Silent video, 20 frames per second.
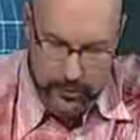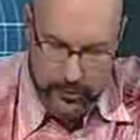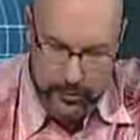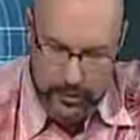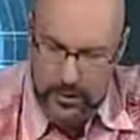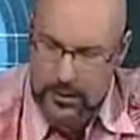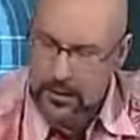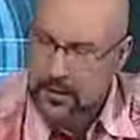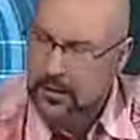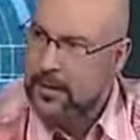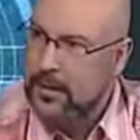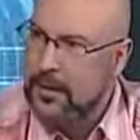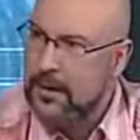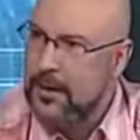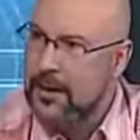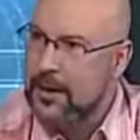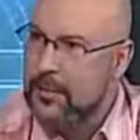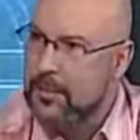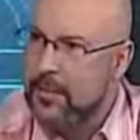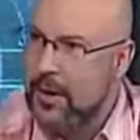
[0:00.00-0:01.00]
What do you
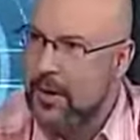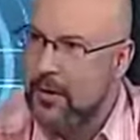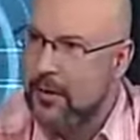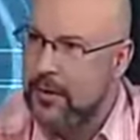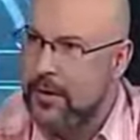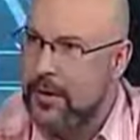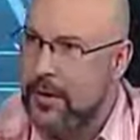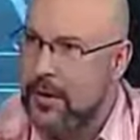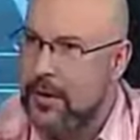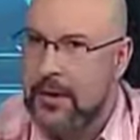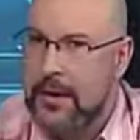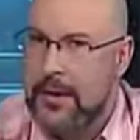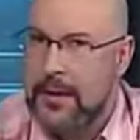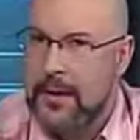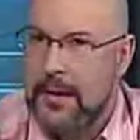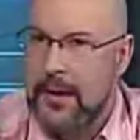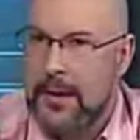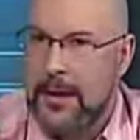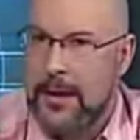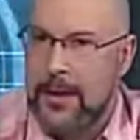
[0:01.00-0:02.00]
think about the
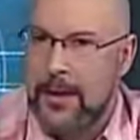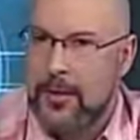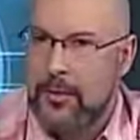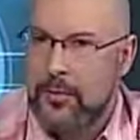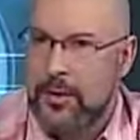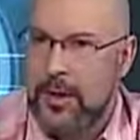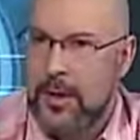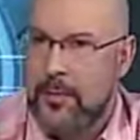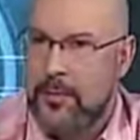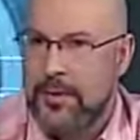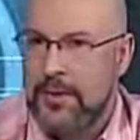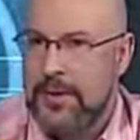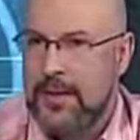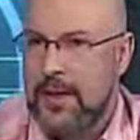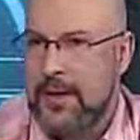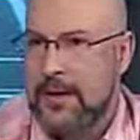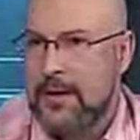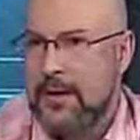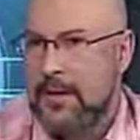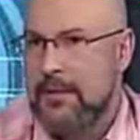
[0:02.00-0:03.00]

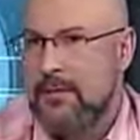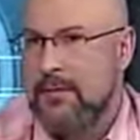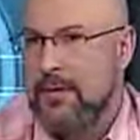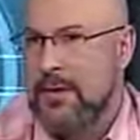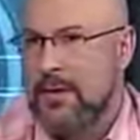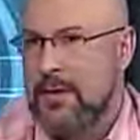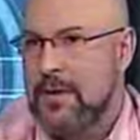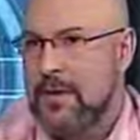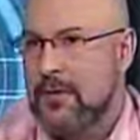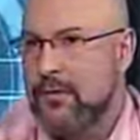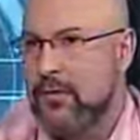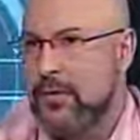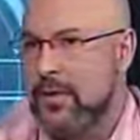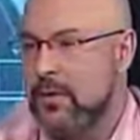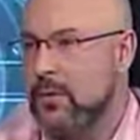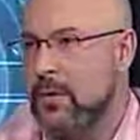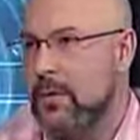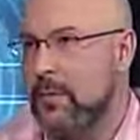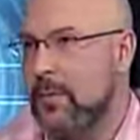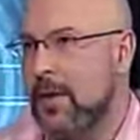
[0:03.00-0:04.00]
representativeness of
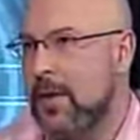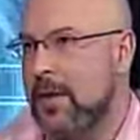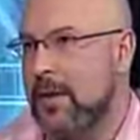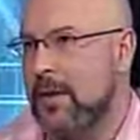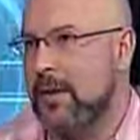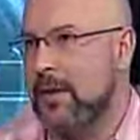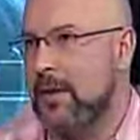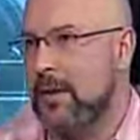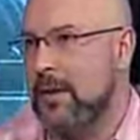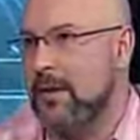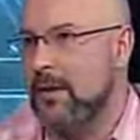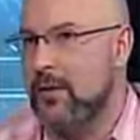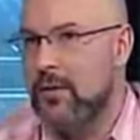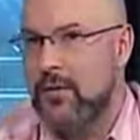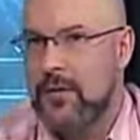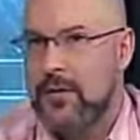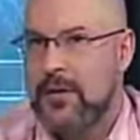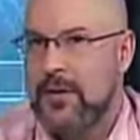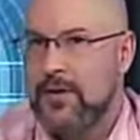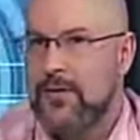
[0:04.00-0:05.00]
Euromaidan,
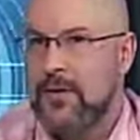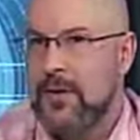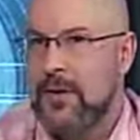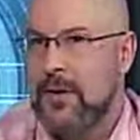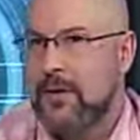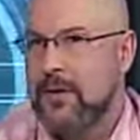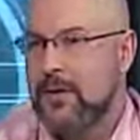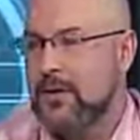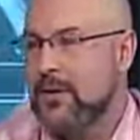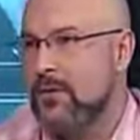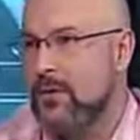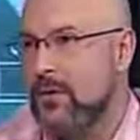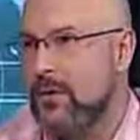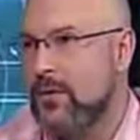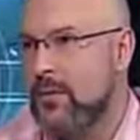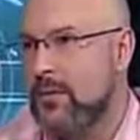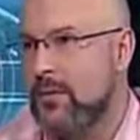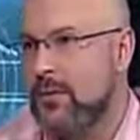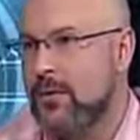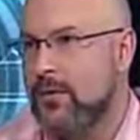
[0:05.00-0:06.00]
or the defenders of
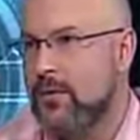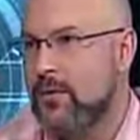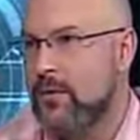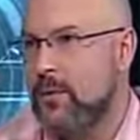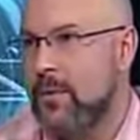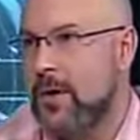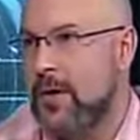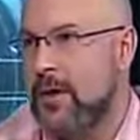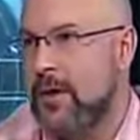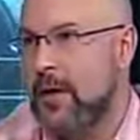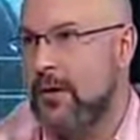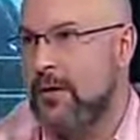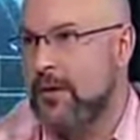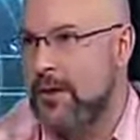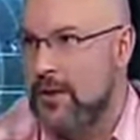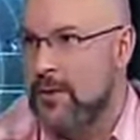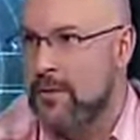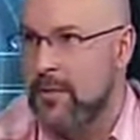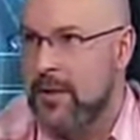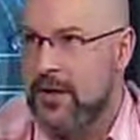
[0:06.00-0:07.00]

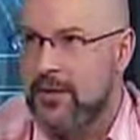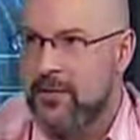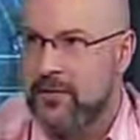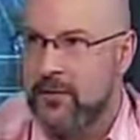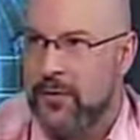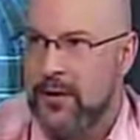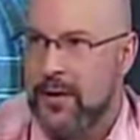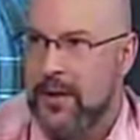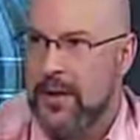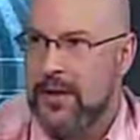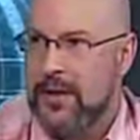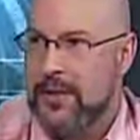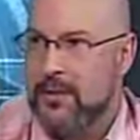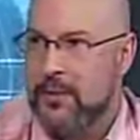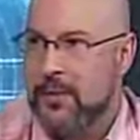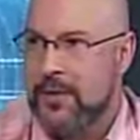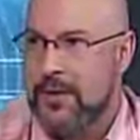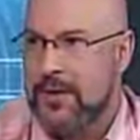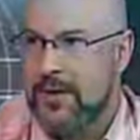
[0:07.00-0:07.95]
Euromaidan? Did you make friends